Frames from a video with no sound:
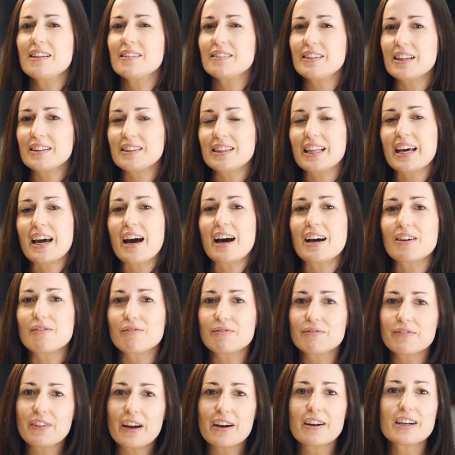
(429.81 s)
that there are
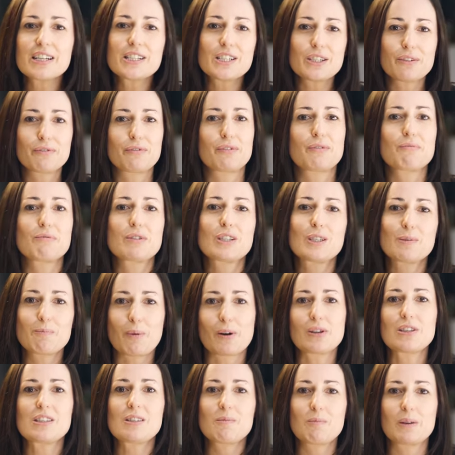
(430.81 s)
very different
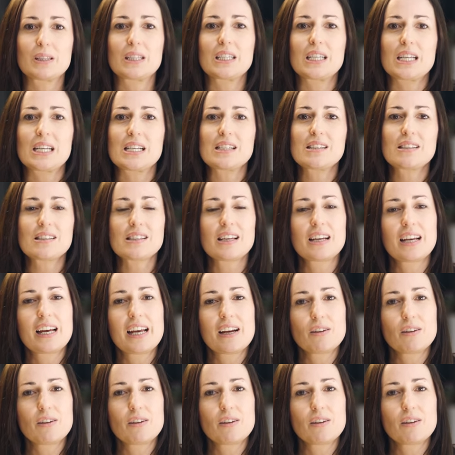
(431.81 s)
responsibilities